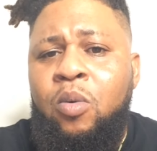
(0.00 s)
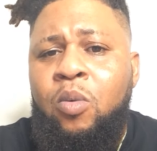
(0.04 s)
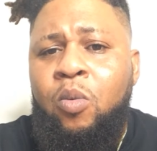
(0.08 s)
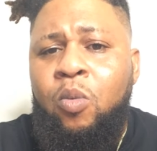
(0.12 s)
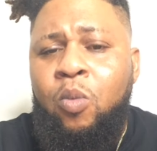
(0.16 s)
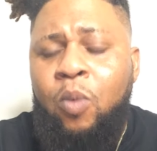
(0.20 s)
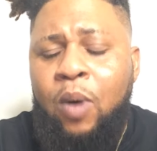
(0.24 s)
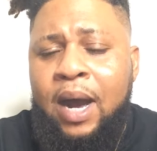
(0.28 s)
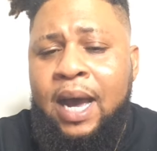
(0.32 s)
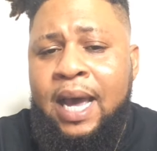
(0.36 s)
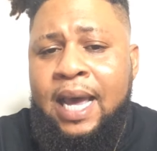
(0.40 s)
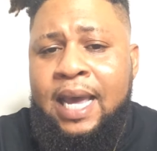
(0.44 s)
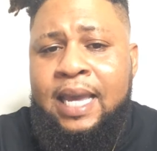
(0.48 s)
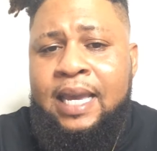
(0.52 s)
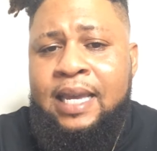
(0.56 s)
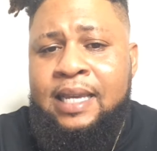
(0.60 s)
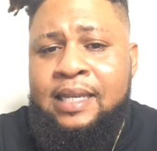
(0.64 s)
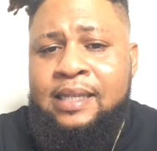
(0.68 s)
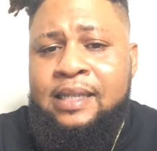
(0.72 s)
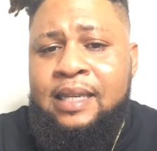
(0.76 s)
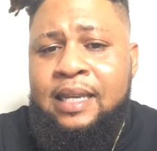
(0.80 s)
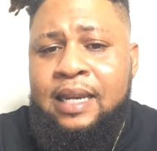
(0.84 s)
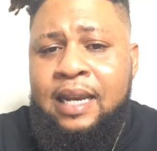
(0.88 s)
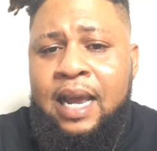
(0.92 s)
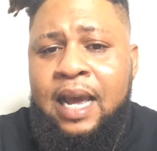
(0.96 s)
Why
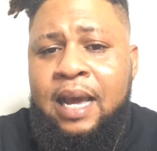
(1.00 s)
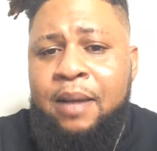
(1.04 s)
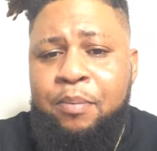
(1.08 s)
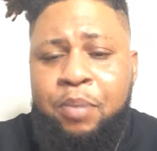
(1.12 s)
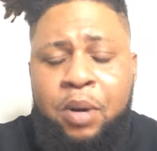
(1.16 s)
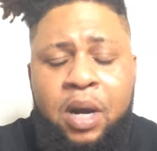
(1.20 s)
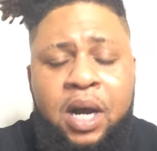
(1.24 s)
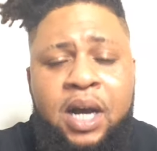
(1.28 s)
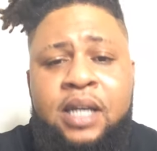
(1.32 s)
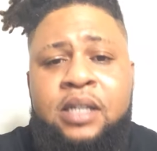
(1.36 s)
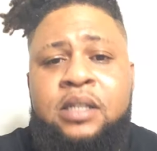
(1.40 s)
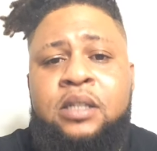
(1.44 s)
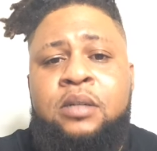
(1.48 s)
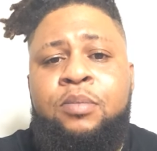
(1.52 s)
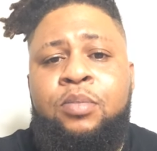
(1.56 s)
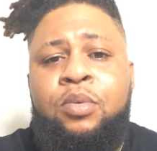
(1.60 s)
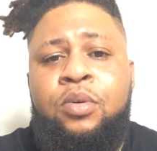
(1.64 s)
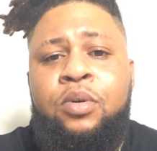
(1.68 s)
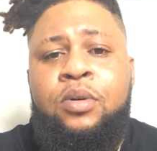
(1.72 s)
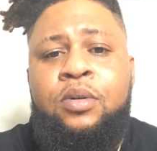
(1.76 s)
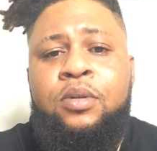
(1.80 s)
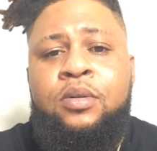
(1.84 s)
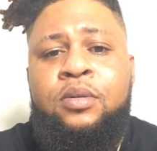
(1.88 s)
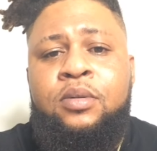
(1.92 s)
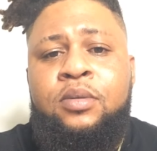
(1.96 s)
is it not
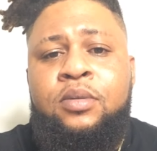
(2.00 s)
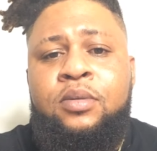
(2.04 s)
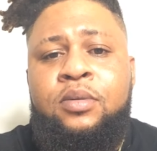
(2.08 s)
possible?